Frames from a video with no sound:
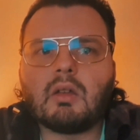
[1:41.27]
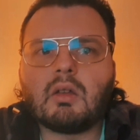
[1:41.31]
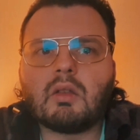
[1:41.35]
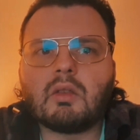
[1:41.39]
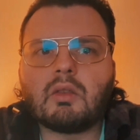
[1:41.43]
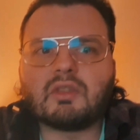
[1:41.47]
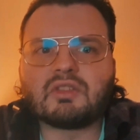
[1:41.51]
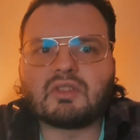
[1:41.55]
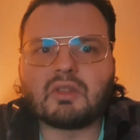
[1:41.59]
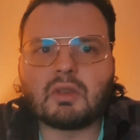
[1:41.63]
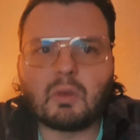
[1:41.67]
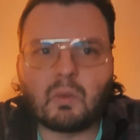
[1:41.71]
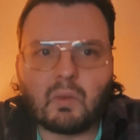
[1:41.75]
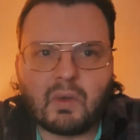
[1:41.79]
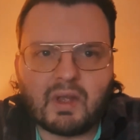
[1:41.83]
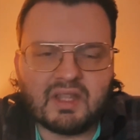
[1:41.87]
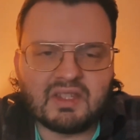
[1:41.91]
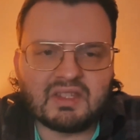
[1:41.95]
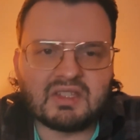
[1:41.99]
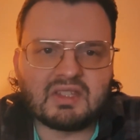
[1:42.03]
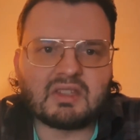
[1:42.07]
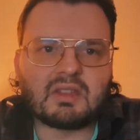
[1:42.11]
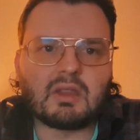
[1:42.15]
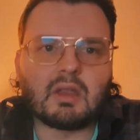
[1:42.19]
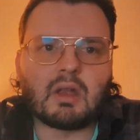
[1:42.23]
so the
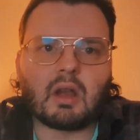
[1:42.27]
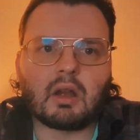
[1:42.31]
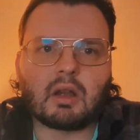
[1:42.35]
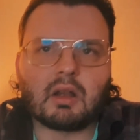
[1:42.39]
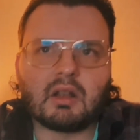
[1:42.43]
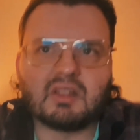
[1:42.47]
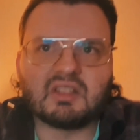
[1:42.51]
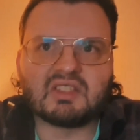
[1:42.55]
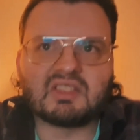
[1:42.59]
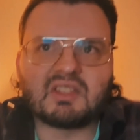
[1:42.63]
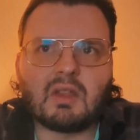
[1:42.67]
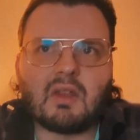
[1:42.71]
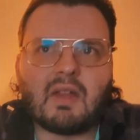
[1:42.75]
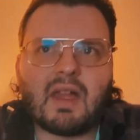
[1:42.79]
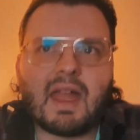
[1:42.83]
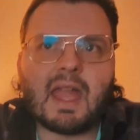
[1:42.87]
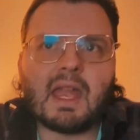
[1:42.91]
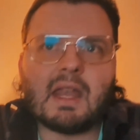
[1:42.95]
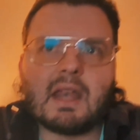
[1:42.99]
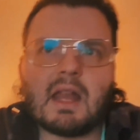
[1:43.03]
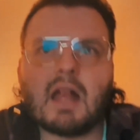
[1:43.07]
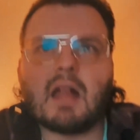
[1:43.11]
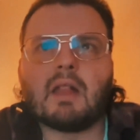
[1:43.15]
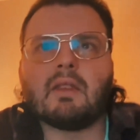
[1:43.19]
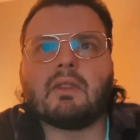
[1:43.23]
Wings are going to still
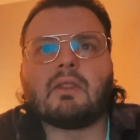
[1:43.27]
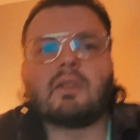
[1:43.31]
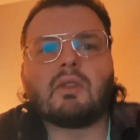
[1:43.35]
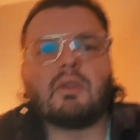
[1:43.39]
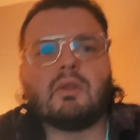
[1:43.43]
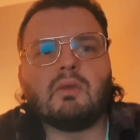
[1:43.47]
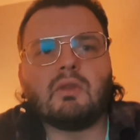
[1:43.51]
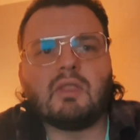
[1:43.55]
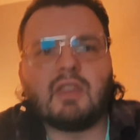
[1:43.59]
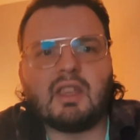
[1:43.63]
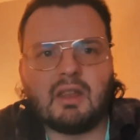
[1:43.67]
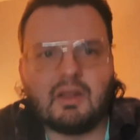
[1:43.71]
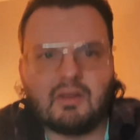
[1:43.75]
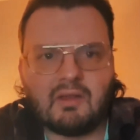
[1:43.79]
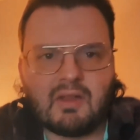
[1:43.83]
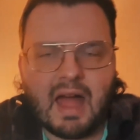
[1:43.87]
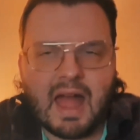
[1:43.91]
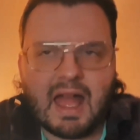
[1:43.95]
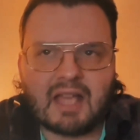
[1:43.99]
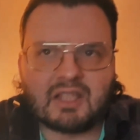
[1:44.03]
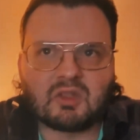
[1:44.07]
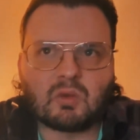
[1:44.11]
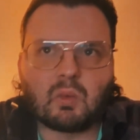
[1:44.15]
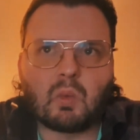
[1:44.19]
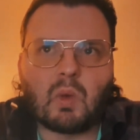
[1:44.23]
hang on to the
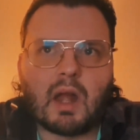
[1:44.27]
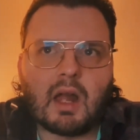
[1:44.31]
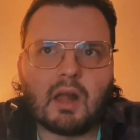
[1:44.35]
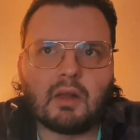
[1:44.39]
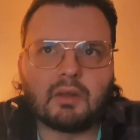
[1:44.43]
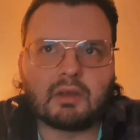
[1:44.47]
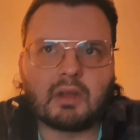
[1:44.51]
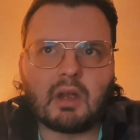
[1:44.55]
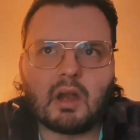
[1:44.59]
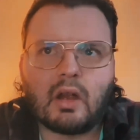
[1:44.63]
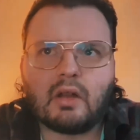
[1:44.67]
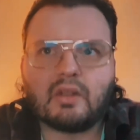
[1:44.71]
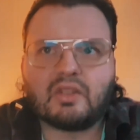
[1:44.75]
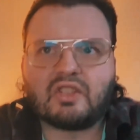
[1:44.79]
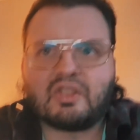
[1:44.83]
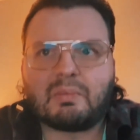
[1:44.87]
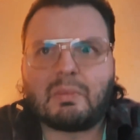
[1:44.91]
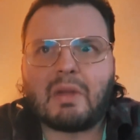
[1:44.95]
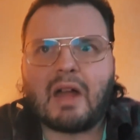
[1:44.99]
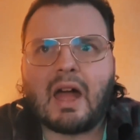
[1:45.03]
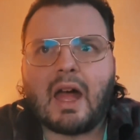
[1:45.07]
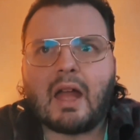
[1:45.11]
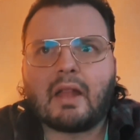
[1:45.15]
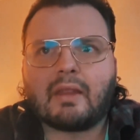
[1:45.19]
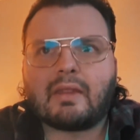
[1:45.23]
last wild card
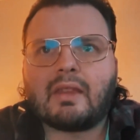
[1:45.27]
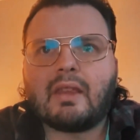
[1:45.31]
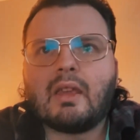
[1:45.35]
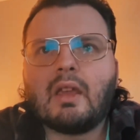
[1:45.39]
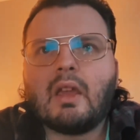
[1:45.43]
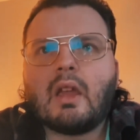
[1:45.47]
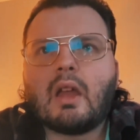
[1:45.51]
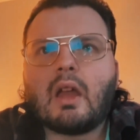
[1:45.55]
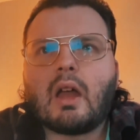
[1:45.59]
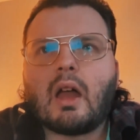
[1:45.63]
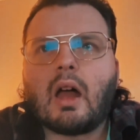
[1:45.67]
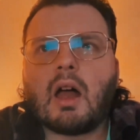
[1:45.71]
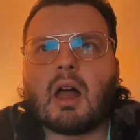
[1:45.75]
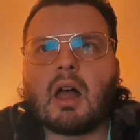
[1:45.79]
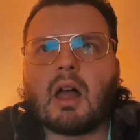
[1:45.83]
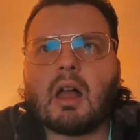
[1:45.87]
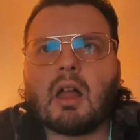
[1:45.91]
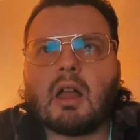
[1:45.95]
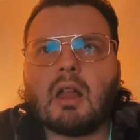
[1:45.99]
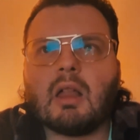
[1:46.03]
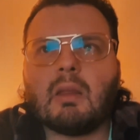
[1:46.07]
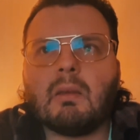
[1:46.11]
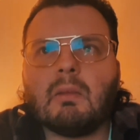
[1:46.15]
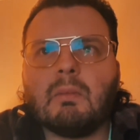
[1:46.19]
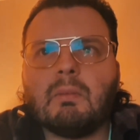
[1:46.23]
spot
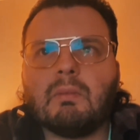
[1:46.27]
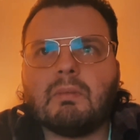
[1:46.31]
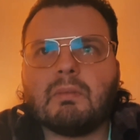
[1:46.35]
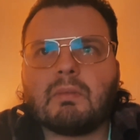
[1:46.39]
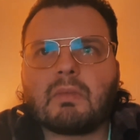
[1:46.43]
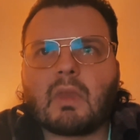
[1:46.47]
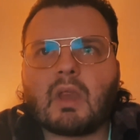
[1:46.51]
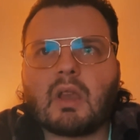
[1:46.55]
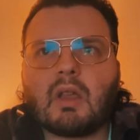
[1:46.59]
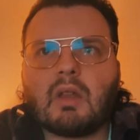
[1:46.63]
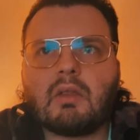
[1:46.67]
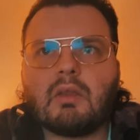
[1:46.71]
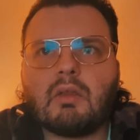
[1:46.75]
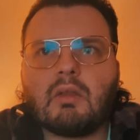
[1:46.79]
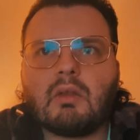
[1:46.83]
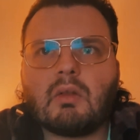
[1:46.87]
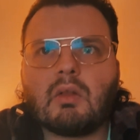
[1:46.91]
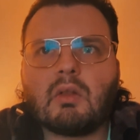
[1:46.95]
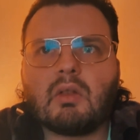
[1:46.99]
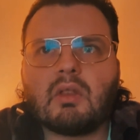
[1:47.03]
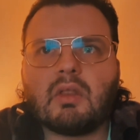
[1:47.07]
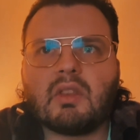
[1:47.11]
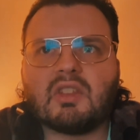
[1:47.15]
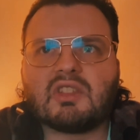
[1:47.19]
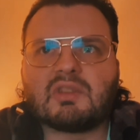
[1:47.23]
um,
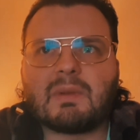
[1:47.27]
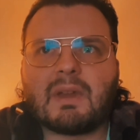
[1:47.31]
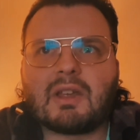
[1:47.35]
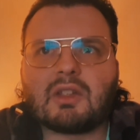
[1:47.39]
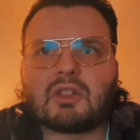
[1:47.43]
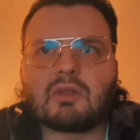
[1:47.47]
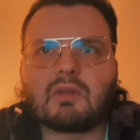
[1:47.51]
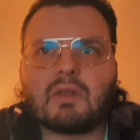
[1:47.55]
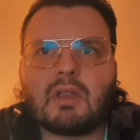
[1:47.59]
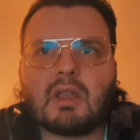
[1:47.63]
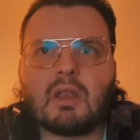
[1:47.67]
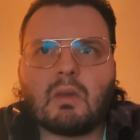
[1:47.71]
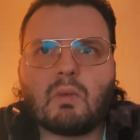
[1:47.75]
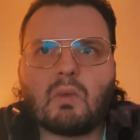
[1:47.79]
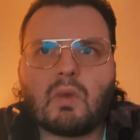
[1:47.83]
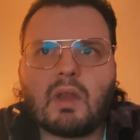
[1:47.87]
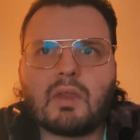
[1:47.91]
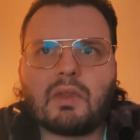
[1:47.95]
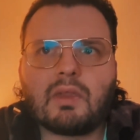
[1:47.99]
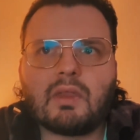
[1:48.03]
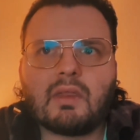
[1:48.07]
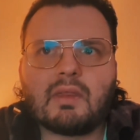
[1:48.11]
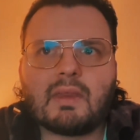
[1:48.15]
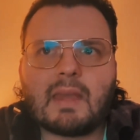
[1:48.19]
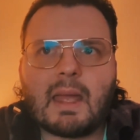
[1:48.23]
especially
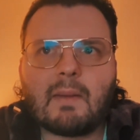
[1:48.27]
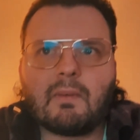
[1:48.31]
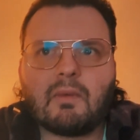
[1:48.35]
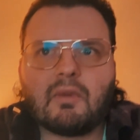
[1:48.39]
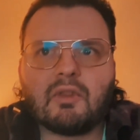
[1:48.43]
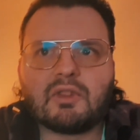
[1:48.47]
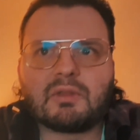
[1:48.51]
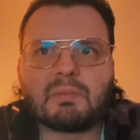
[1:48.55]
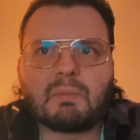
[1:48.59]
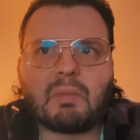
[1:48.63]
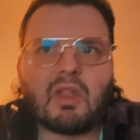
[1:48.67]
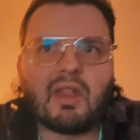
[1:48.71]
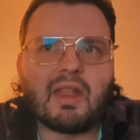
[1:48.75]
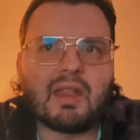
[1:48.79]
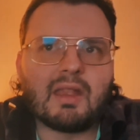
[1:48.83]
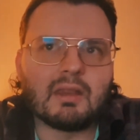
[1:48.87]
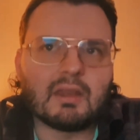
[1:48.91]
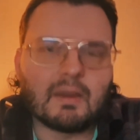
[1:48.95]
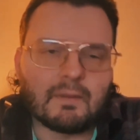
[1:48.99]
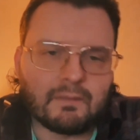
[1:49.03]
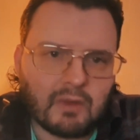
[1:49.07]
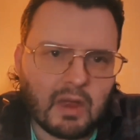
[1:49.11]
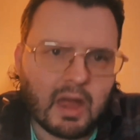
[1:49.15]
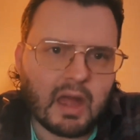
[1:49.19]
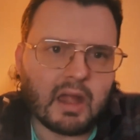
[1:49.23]
with the Devils playing
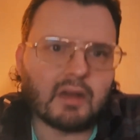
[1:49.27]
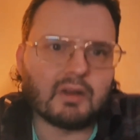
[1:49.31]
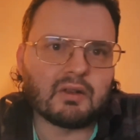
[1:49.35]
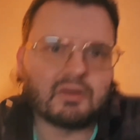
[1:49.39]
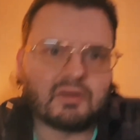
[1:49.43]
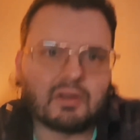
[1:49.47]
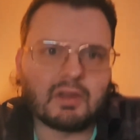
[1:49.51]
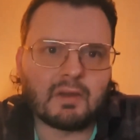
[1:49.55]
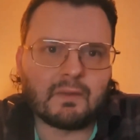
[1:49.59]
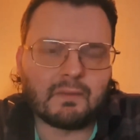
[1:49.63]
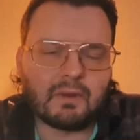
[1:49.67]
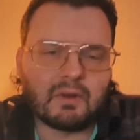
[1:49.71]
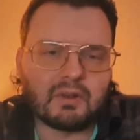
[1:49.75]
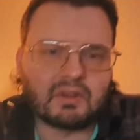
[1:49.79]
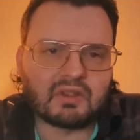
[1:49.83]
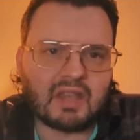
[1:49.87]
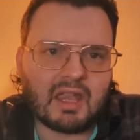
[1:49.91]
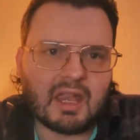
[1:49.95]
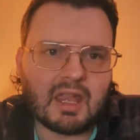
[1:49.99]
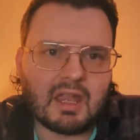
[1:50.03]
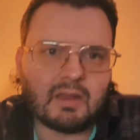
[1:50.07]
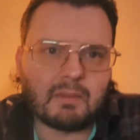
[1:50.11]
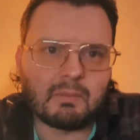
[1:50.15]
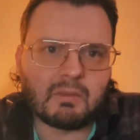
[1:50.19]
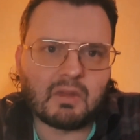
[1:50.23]
the Flyers in the first
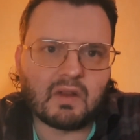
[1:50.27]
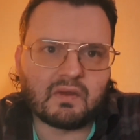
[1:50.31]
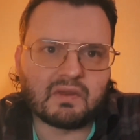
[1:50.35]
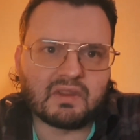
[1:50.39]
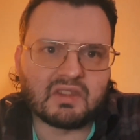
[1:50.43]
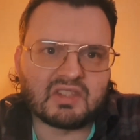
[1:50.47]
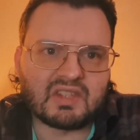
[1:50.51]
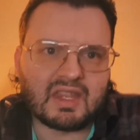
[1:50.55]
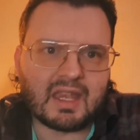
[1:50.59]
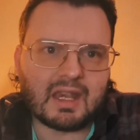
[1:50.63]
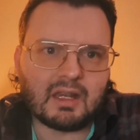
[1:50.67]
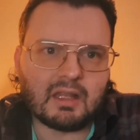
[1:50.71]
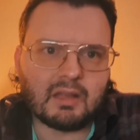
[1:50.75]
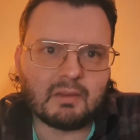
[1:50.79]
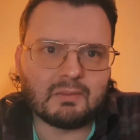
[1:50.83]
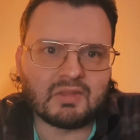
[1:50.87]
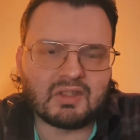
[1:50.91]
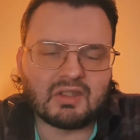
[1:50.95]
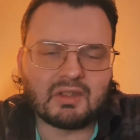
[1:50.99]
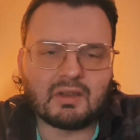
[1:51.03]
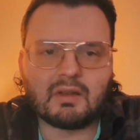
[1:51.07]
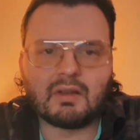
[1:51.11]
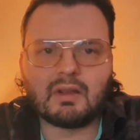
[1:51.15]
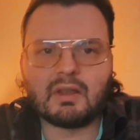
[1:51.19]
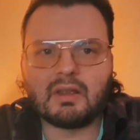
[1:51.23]
game of the Stadium
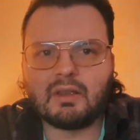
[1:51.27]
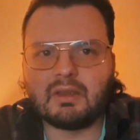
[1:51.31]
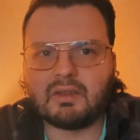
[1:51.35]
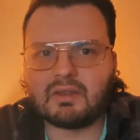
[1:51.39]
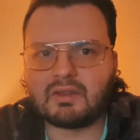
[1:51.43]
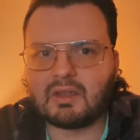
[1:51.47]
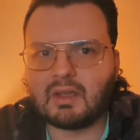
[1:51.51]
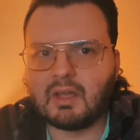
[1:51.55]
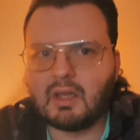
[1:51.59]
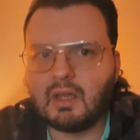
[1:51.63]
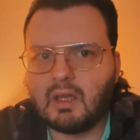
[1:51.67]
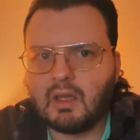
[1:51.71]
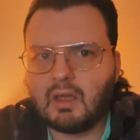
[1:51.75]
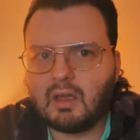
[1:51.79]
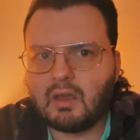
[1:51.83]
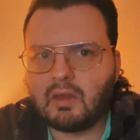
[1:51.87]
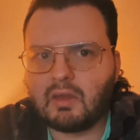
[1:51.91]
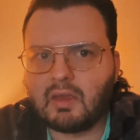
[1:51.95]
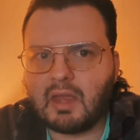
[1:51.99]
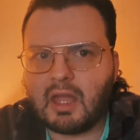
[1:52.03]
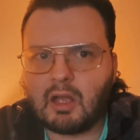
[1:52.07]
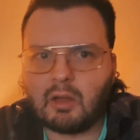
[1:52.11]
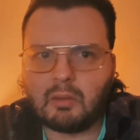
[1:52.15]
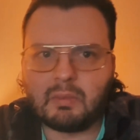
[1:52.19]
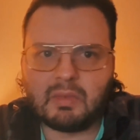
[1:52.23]
Series.
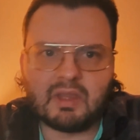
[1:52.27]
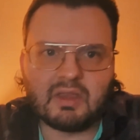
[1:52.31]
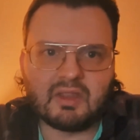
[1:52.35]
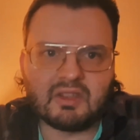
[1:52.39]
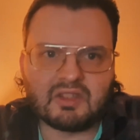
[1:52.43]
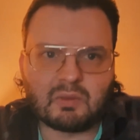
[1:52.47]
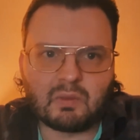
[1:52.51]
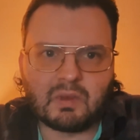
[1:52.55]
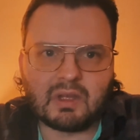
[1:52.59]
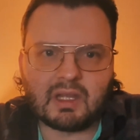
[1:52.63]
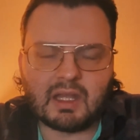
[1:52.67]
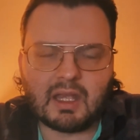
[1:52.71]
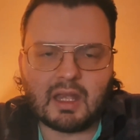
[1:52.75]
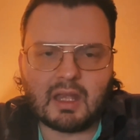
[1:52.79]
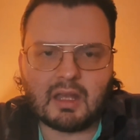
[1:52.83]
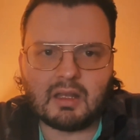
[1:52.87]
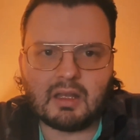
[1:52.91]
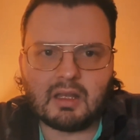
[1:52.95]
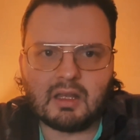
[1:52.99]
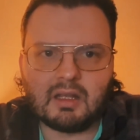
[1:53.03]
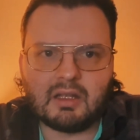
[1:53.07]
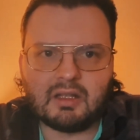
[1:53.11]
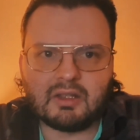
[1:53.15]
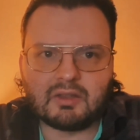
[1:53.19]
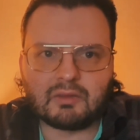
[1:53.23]
That'll be this weekend
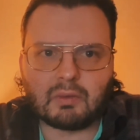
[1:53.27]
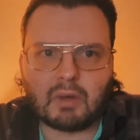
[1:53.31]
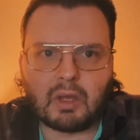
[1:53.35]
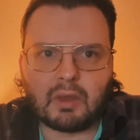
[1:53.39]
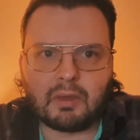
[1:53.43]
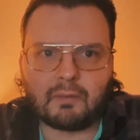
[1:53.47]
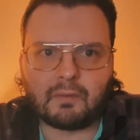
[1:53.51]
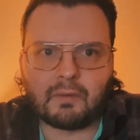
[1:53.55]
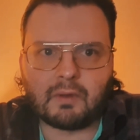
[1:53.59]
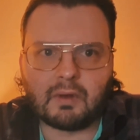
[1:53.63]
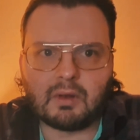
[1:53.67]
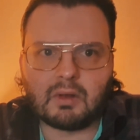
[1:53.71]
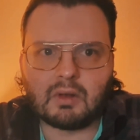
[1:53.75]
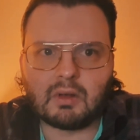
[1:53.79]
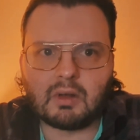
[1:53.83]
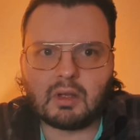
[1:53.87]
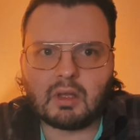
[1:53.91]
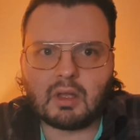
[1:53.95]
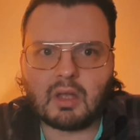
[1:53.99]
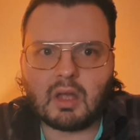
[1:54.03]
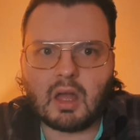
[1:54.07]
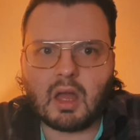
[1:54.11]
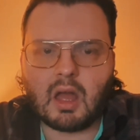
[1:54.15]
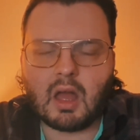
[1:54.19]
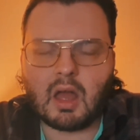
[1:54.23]
in East Rutherford,
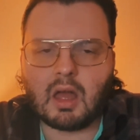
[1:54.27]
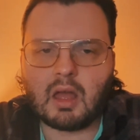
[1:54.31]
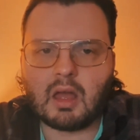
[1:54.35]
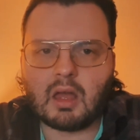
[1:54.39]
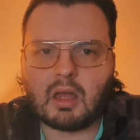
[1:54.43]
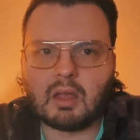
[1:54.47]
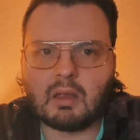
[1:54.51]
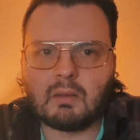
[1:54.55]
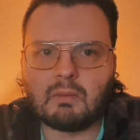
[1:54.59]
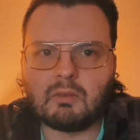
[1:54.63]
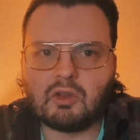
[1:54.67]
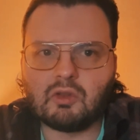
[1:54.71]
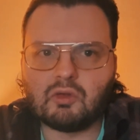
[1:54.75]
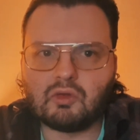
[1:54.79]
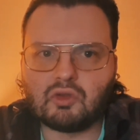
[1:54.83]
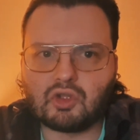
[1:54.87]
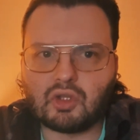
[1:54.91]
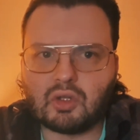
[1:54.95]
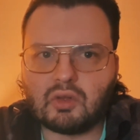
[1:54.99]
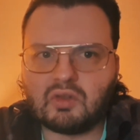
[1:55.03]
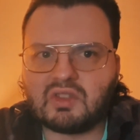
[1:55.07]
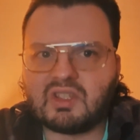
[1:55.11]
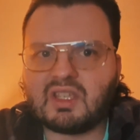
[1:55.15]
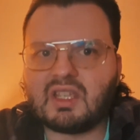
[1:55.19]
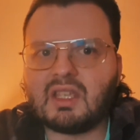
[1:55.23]
uh, New
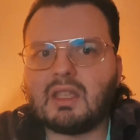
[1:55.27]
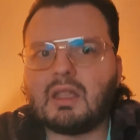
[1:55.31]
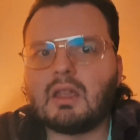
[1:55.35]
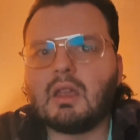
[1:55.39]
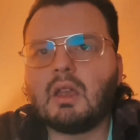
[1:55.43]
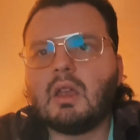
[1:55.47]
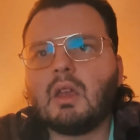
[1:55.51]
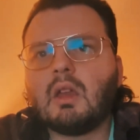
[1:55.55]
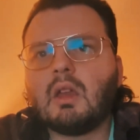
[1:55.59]
Jersey.